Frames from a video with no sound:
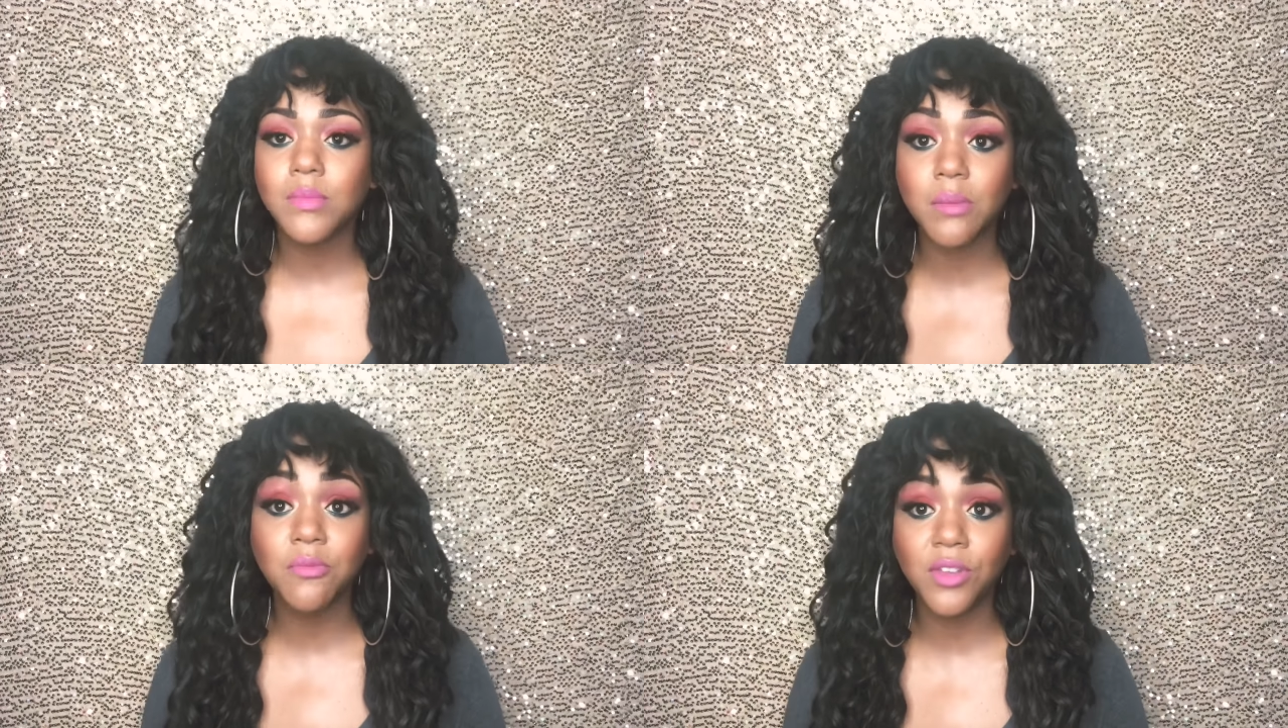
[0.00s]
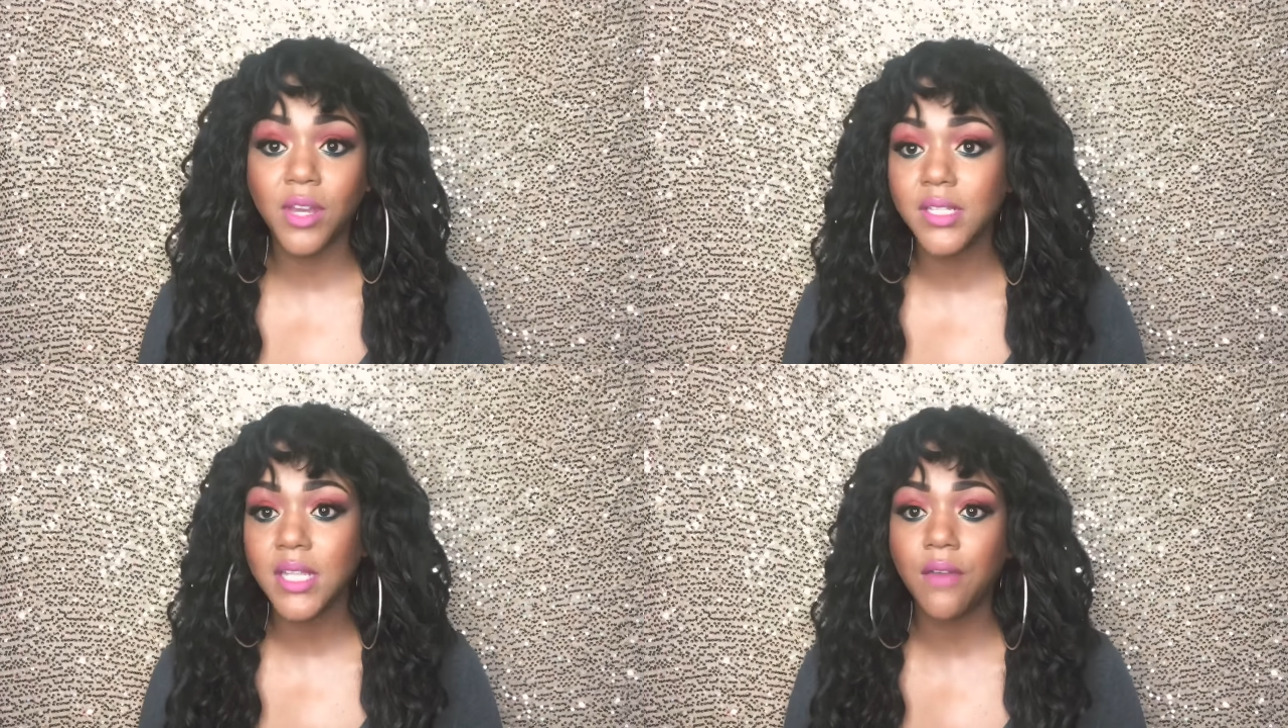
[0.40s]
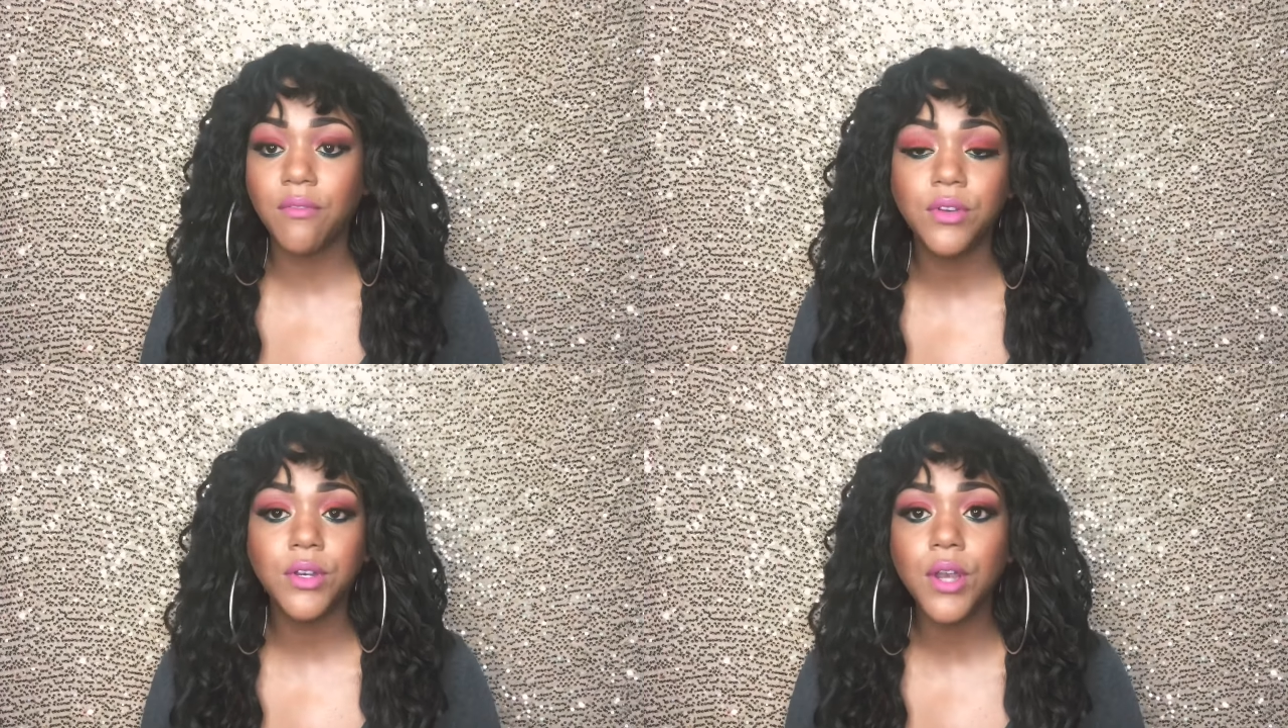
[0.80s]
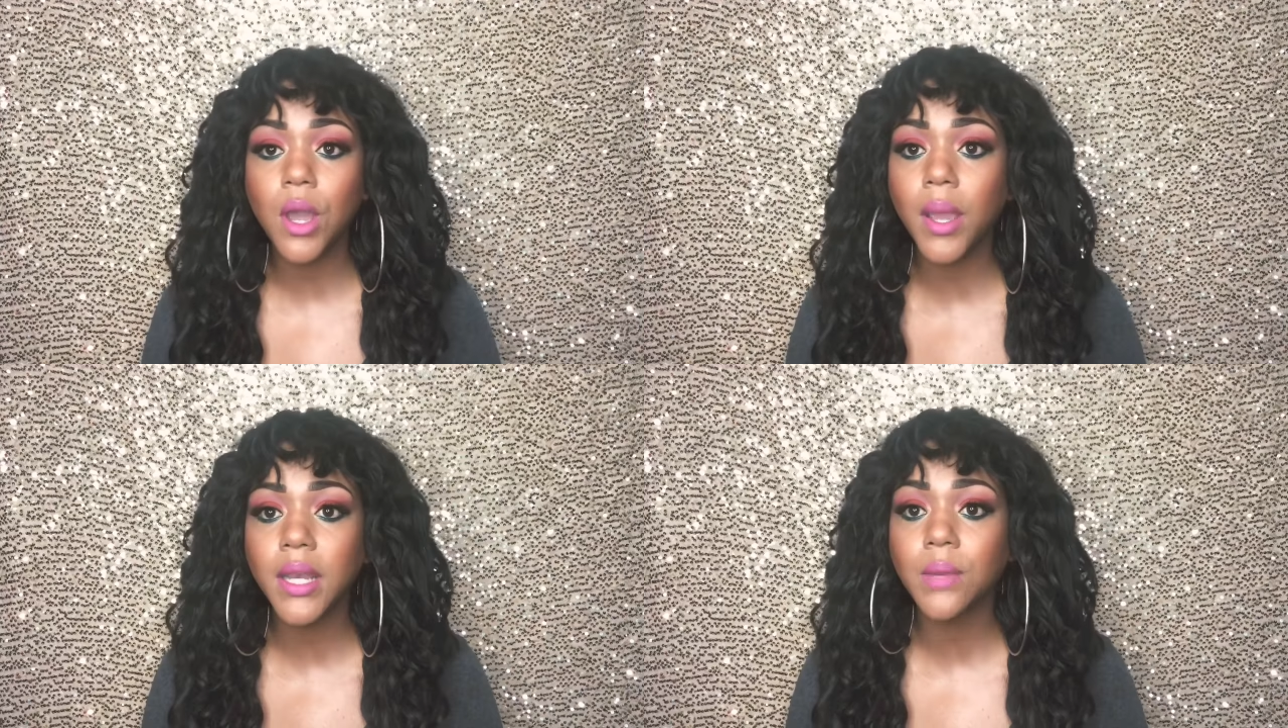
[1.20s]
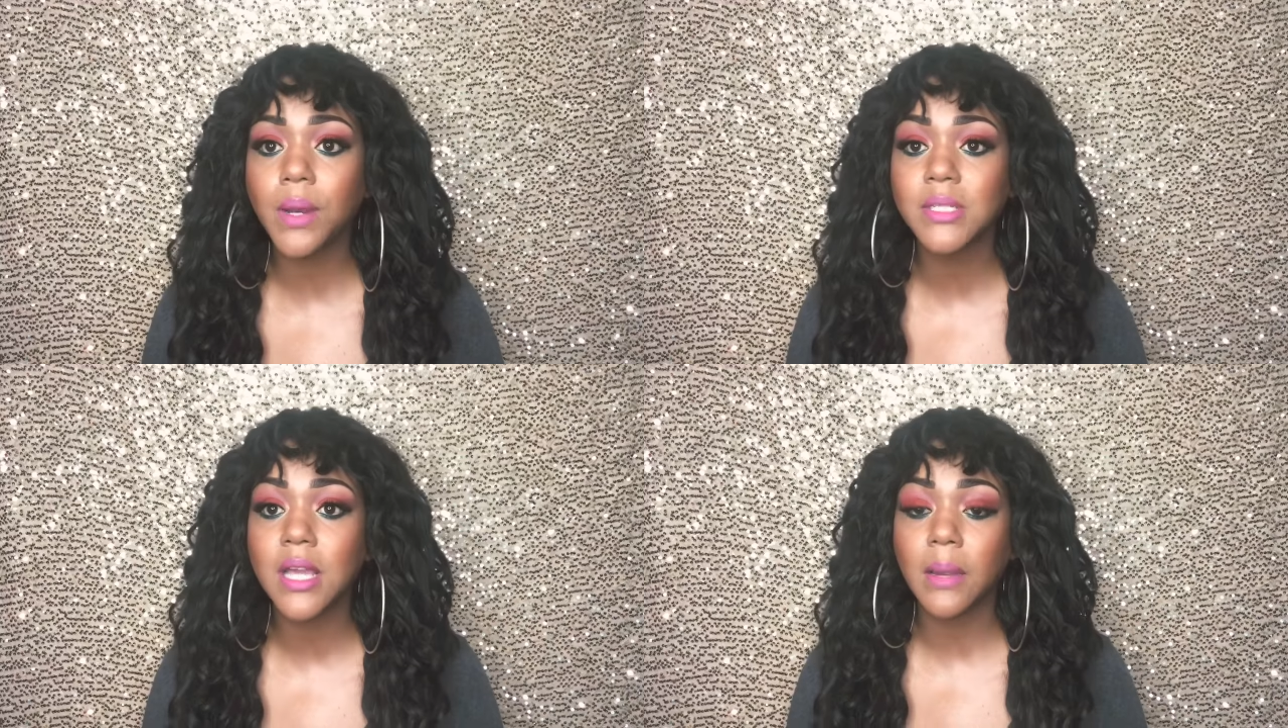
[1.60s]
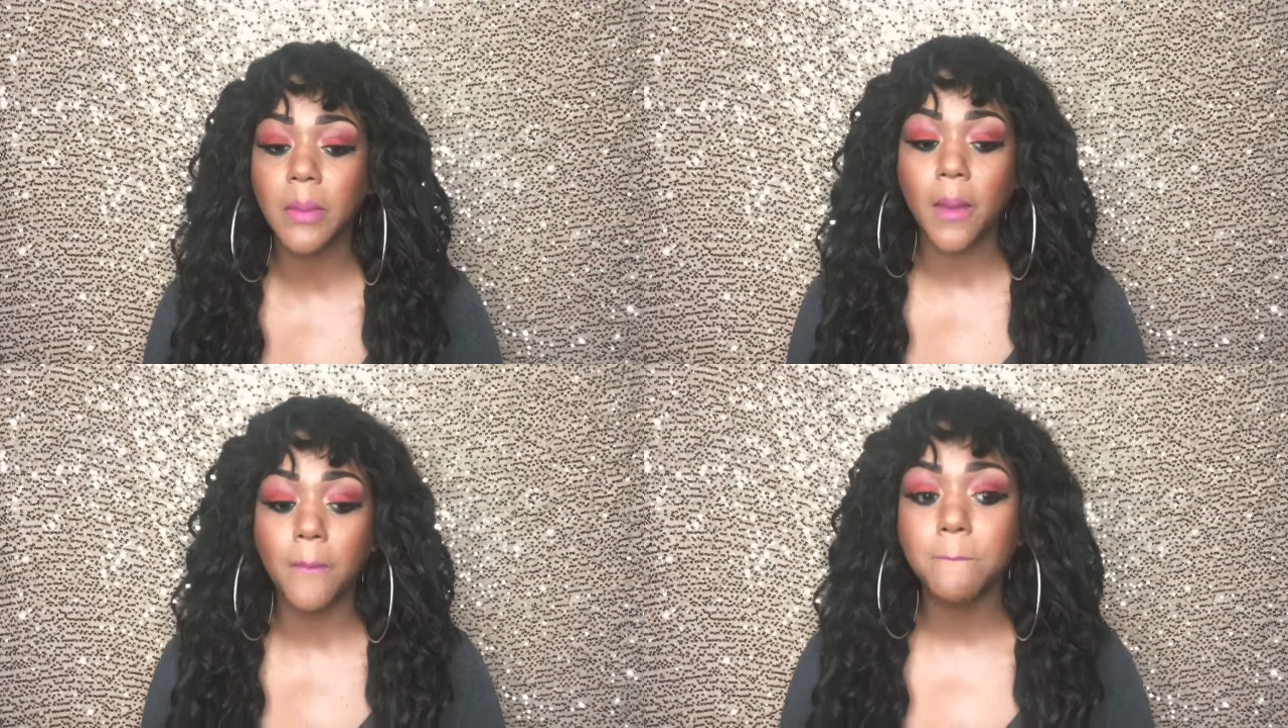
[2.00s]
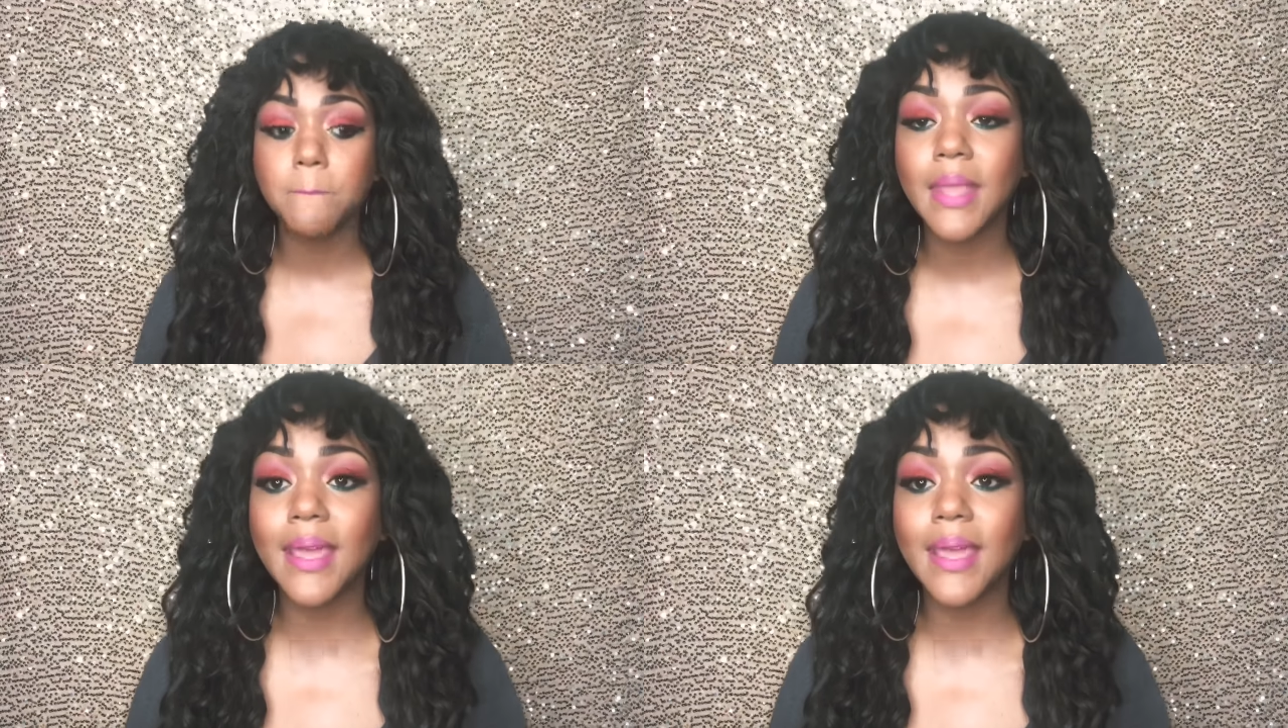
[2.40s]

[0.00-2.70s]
Some of you guys have no idea what I'm talking about.